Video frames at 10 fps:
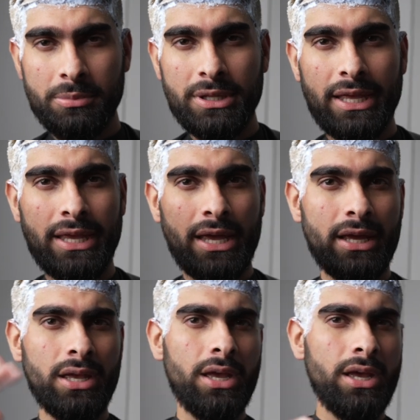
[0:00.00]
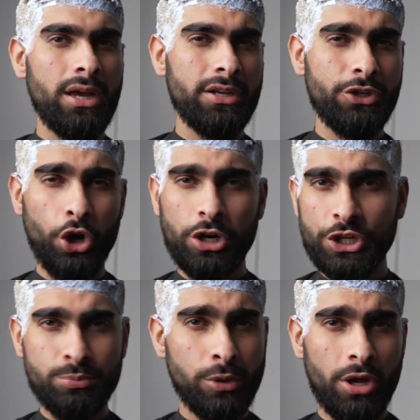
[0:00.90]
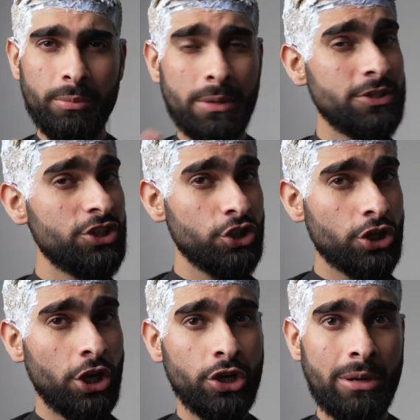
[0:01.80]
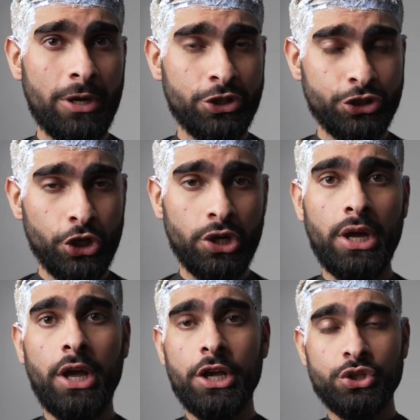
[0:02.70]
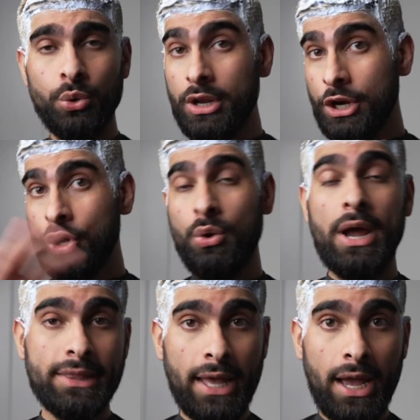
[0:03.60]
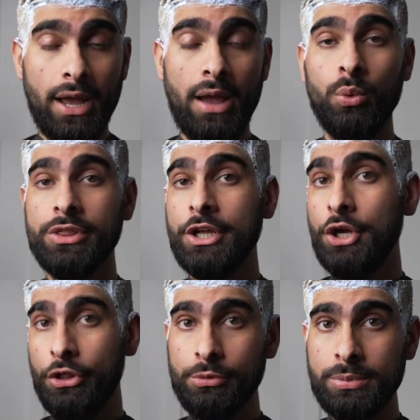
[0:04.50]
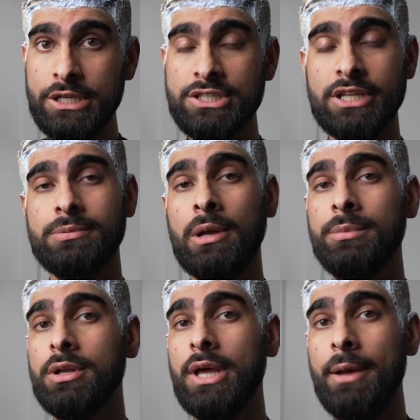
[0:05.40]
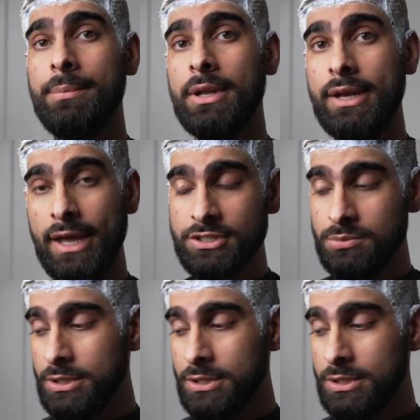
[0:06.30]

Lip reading: gonna be like a darkish blonde, maybe ginger color, I'm not sure. So we're gonna correct that with another bleach that's probably gonna happen next